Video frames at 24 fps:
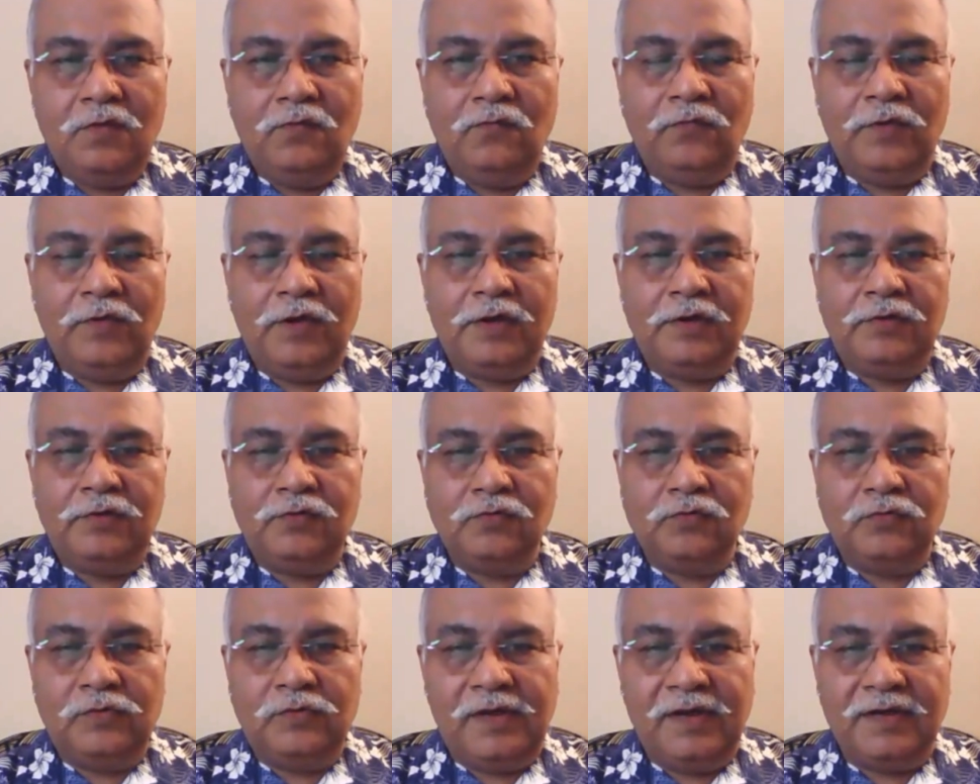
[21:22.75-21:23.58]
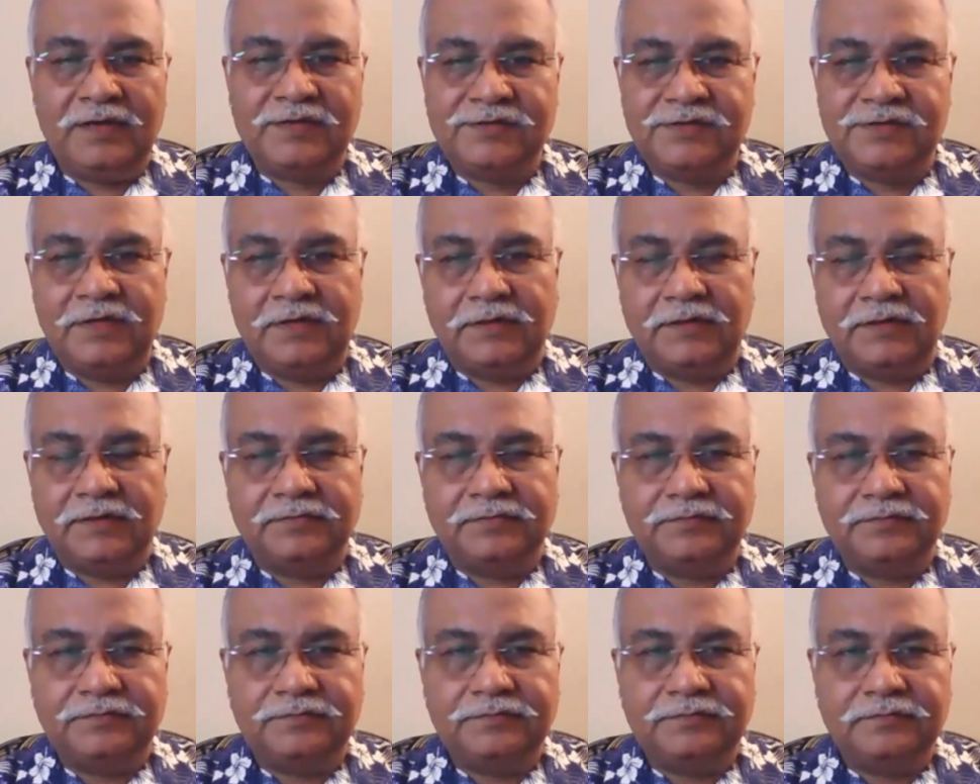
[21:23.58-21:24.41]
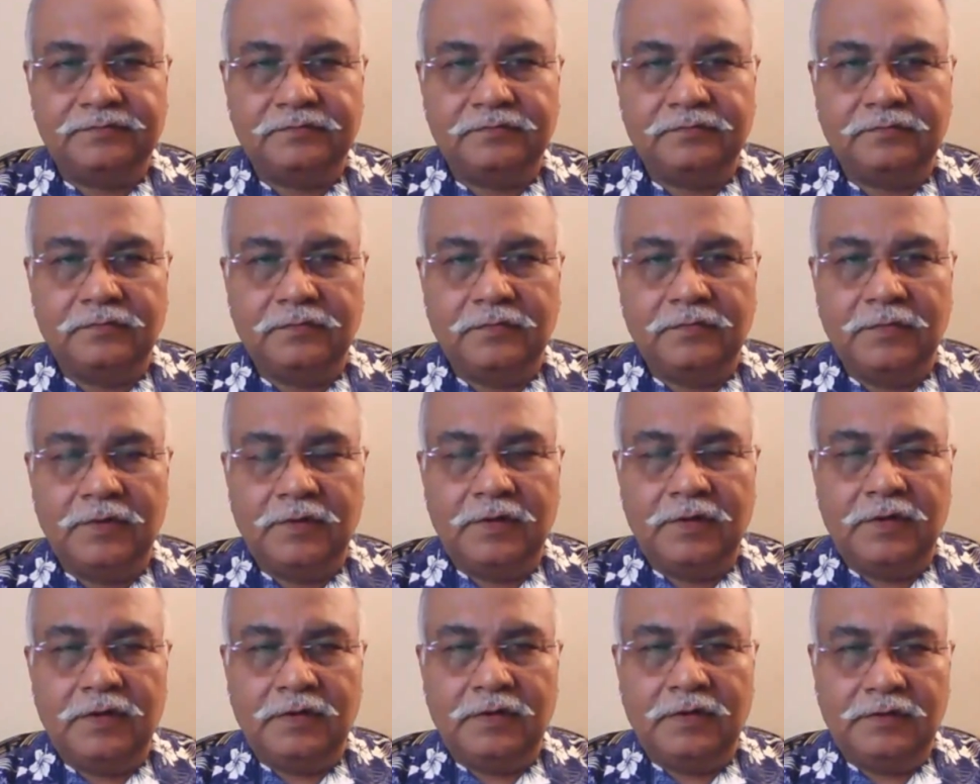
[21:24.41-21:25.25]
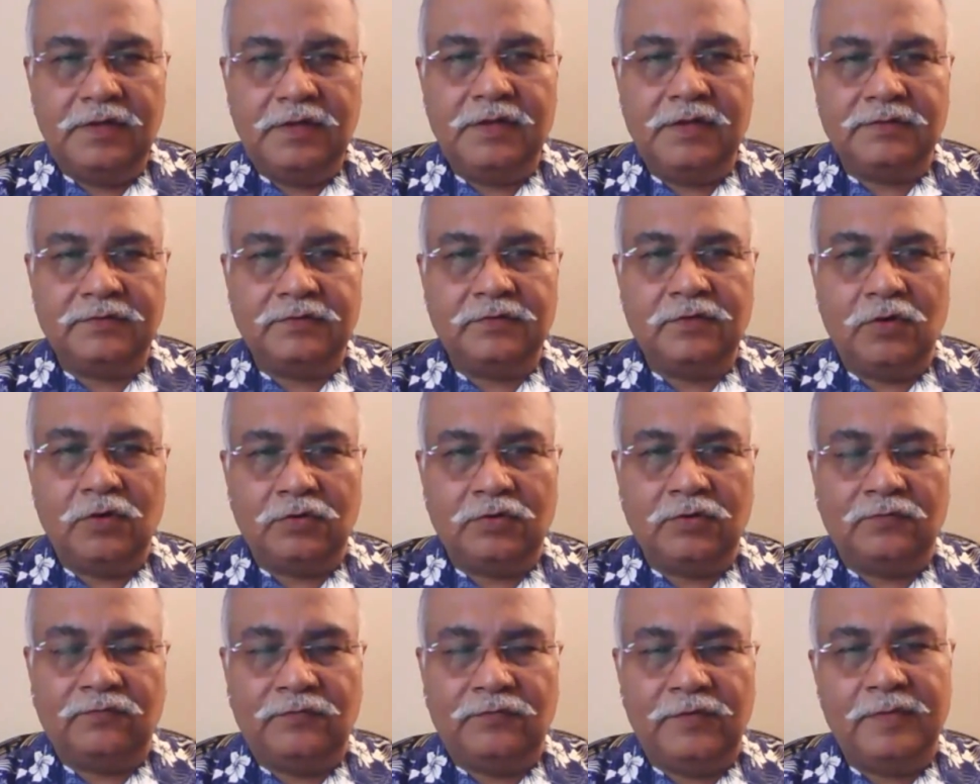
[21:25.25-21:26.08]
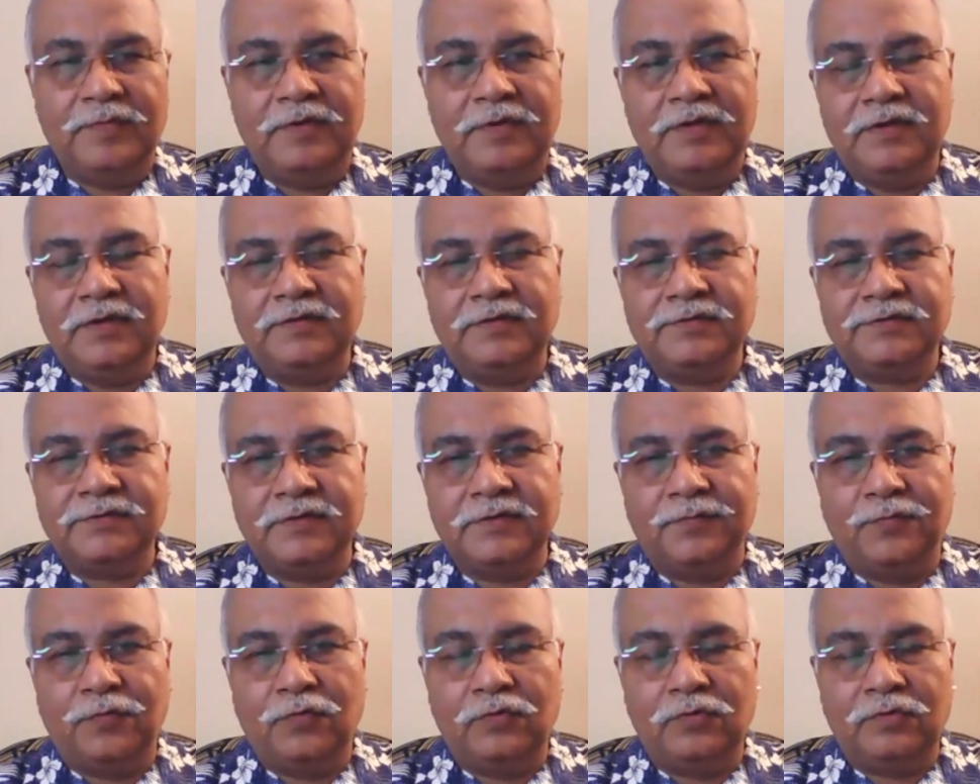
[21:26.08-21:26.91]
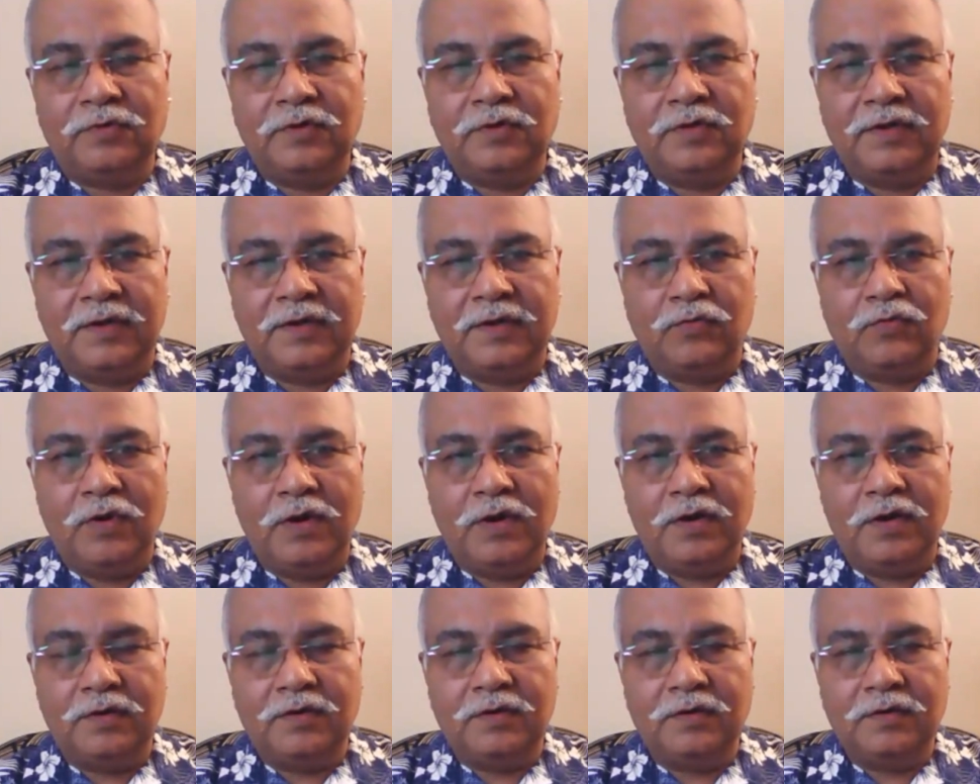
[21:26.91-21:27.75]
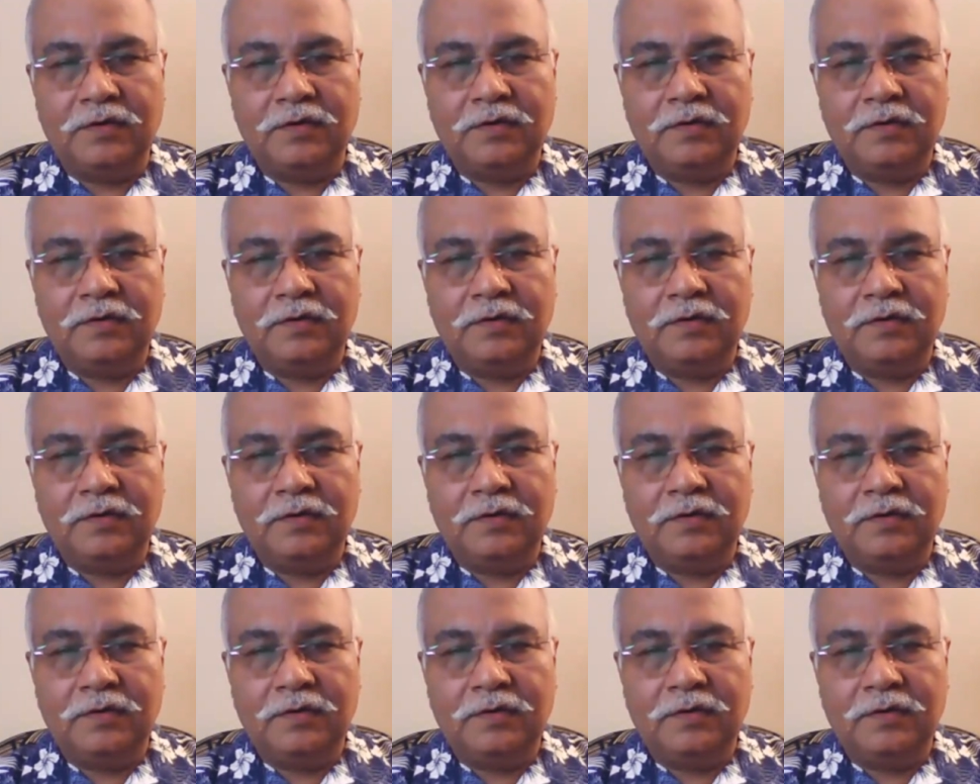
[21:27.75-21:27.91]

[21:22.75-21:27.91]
when you excel, there is a lot of family support required.